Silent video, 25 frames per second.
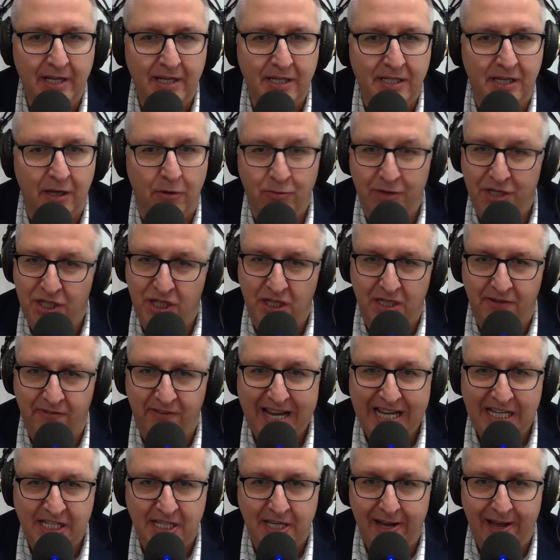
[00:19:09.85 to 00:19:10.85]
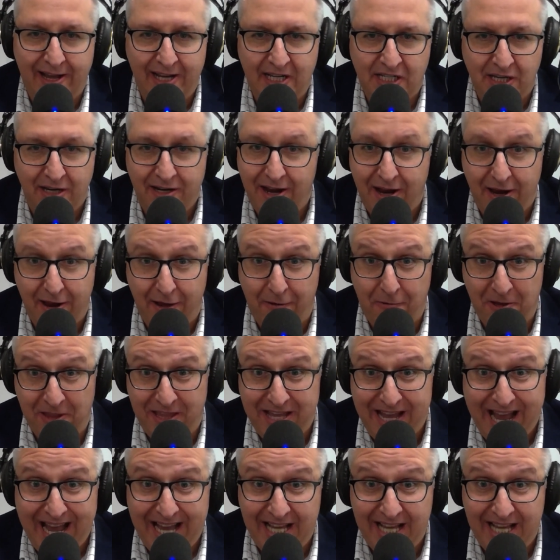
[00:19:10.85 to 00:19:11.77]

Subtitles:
So, which is fascinating. So I don't know what the